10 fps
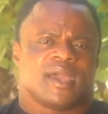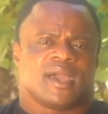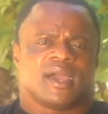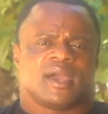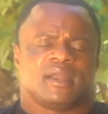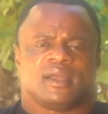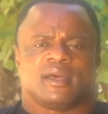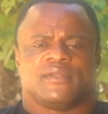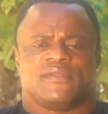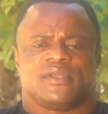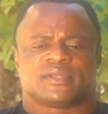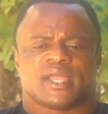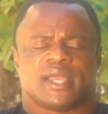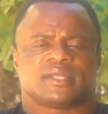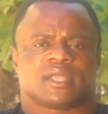And these
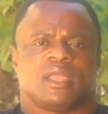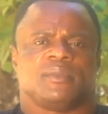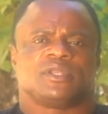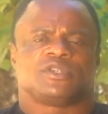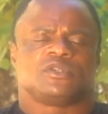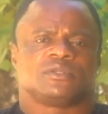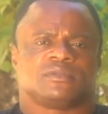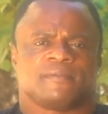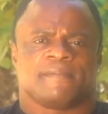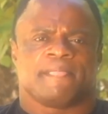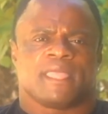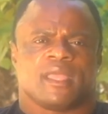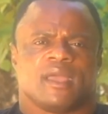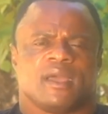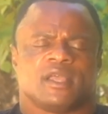guys came into
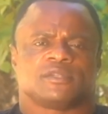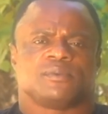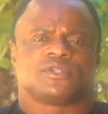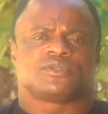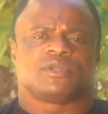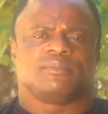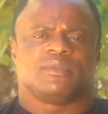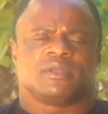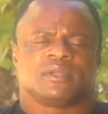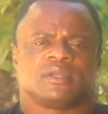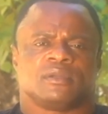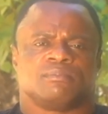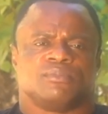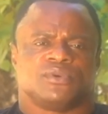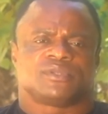sponsoring me,
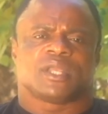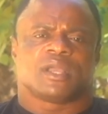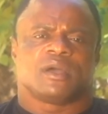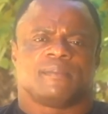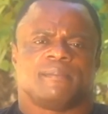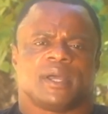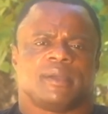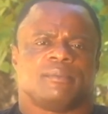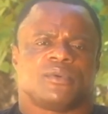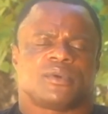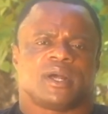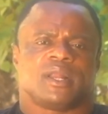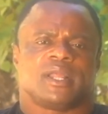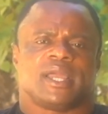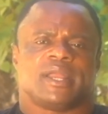boosting up my
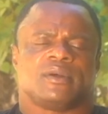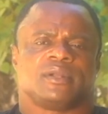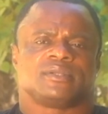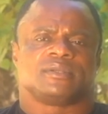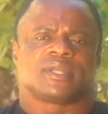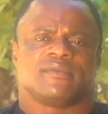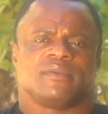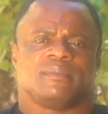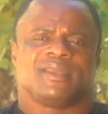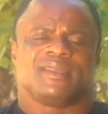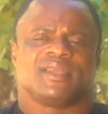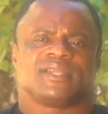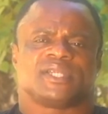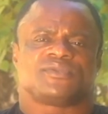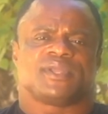morale, and also giving me the
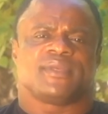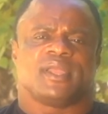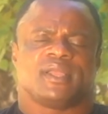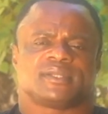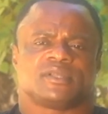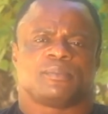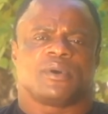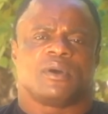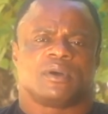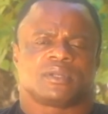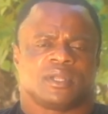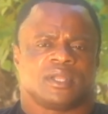necessary things, support,